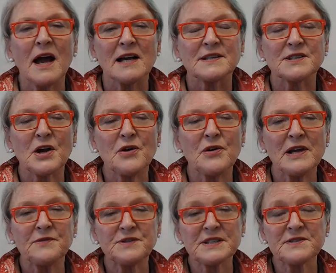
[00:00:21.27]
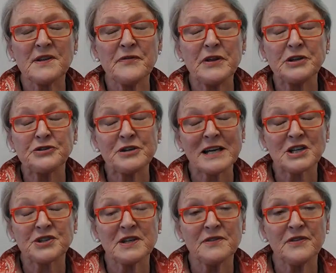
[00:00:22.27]
So just in the
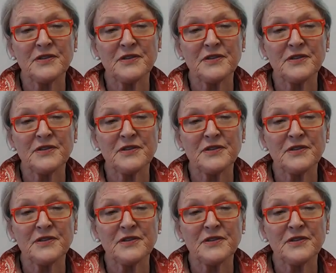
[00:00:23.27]
introduction,